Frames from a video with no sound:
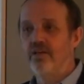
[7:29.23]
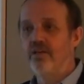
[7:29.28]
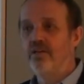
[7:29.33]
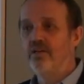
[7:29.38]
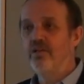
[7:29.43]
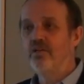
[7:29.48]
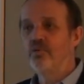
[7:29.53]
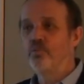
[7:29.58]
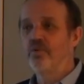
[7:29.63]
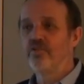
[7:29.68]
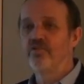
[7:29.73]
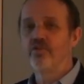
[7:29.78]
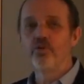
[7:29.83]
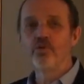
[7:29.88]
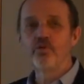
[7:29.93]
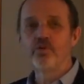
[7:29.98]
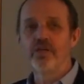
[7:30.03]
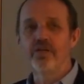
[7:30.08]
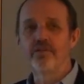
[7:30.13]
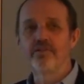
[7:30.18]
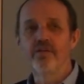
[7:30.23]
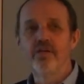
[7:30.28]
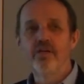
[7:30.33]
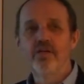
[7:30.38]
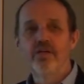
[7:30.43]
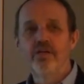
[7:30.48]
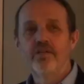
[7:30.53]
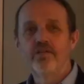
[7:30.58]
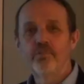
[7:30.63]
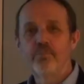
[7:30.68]
It was to look at
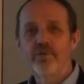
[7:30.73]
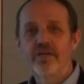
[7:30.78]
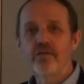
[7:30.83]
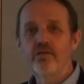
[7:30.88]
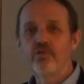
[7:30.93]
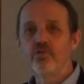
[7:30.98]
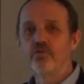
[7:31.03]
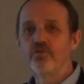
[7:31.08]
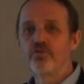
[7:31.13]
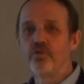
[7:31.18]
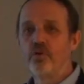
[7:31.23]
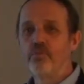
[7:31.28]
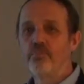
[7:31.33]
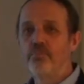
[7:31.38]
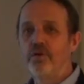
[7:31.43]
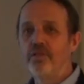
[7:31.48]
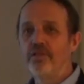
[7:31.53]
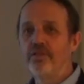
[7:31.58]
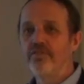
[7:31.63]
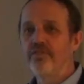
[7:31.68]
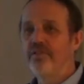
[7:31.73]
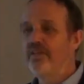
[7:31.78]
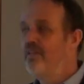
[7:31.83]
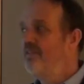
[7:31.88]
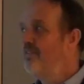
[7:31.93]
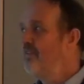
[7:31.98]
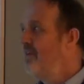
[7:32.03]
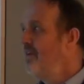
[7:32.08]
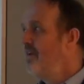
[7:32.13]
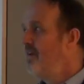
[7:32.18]
the bank control
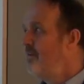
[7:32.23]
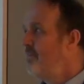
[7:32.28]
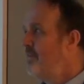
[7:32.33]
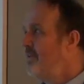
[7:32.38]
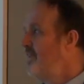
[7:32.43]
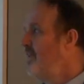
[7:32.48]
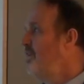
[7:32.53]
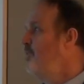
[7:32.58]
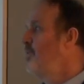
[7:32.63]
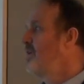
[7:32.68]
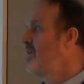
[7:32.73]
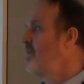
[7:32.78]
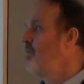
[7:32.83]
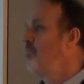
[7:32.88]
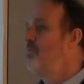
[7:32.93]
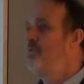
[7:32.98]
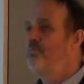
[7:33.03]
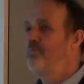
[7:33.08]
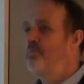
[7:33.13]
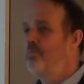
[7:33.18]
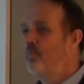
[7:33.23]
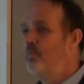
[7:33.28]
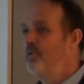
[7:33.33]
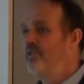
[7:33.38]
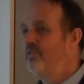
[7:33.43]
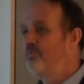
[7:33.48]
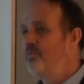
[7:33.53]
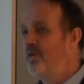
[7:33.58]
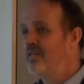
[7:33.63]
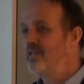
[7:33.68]
policies, the then we come up
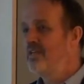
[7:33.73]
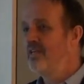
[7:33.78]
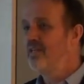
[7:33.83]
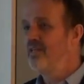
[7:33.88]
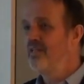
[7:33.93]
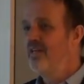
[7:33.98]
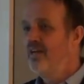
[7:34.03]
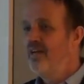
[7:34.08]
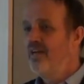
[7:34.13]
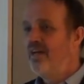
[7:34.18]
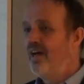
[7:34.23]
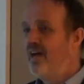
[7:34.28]
with the ranking,